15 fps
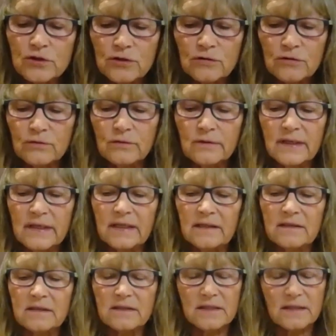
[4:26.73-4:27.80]
do
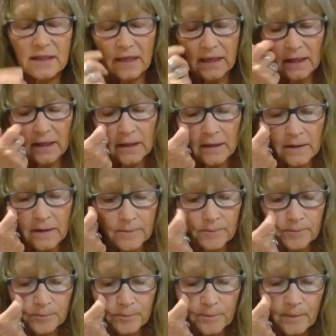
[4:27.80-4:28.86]
is um,